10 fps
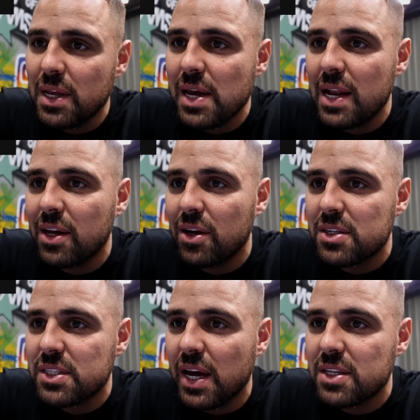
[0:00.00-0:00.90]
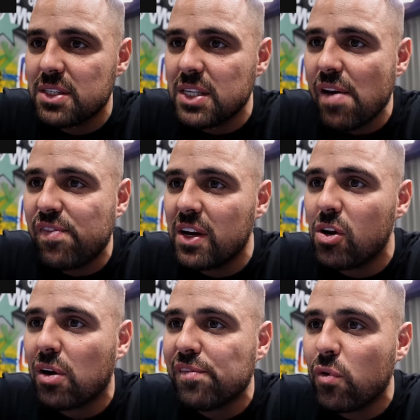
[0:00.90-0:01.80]
then Elliot has said, definitely
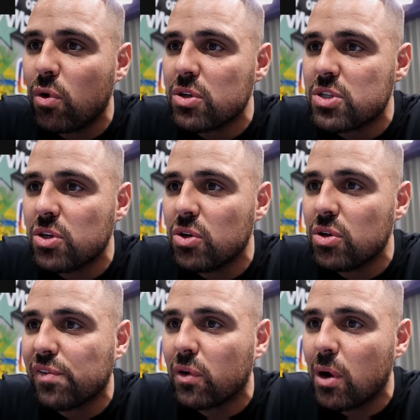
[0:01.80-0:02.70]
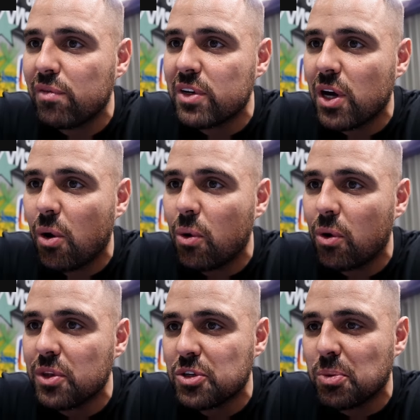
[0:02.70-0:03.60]
looking forward to the follow-up video
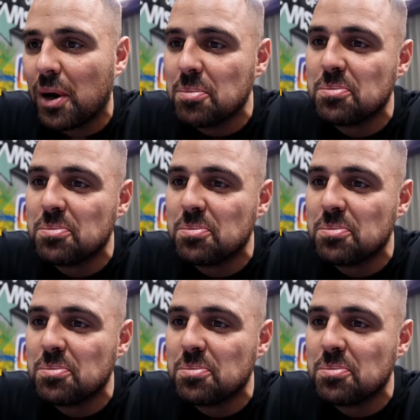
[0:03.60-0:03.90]
on this one.